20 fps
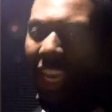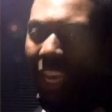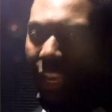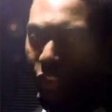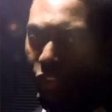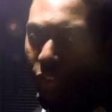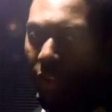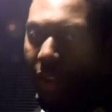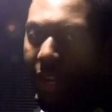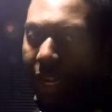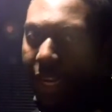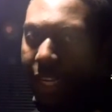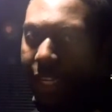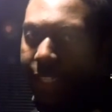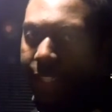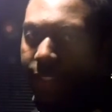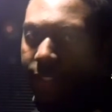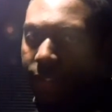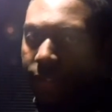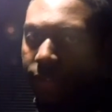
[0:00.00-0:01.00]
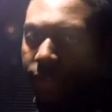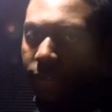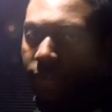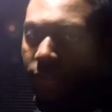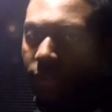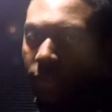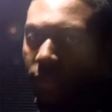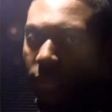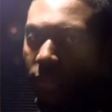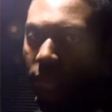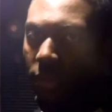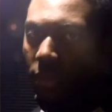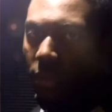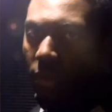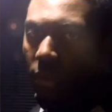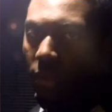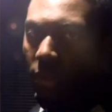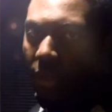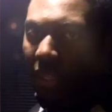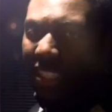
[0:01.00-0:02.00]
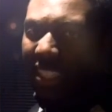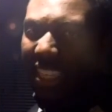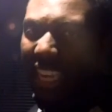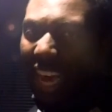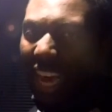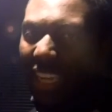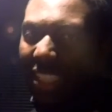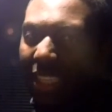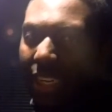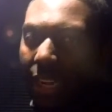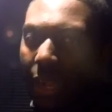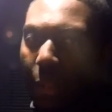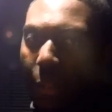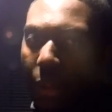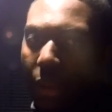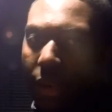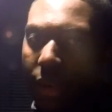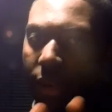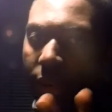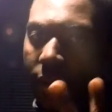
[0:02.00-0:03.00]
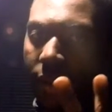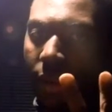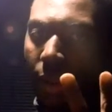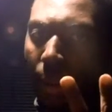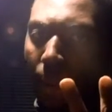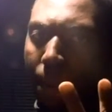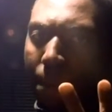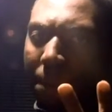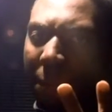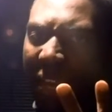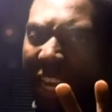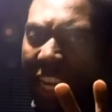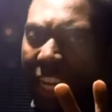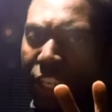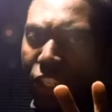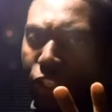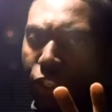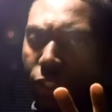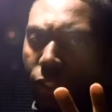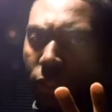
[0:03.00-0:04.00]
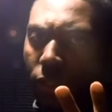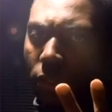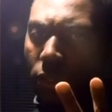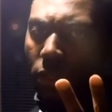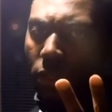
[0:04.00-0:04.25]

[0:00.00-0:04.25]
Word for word: get ready. Sky's the limit, bitch.